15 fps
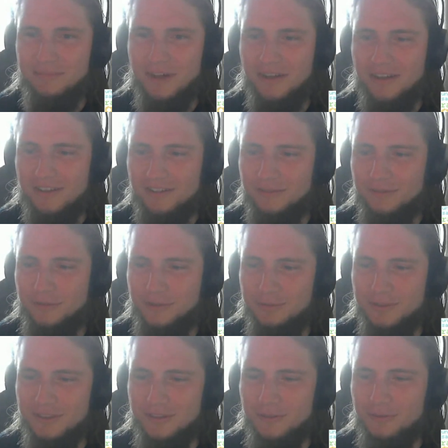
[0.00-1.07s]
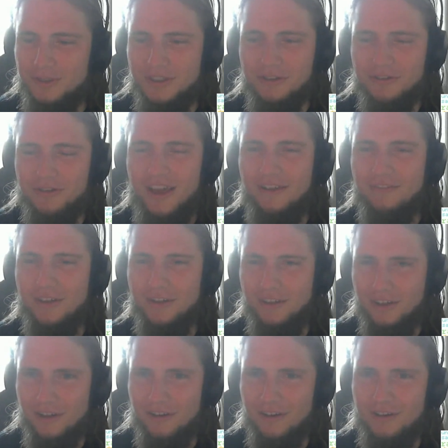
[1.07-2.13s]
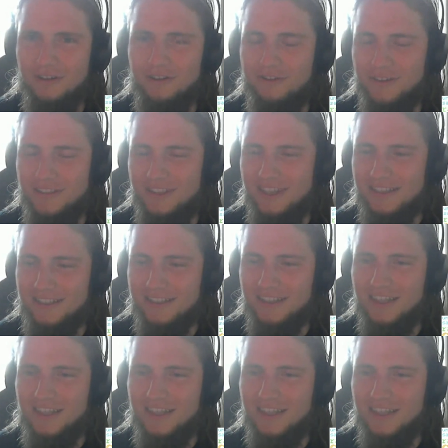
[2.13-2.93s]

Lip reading: my group, so we don't have a lot of it yet.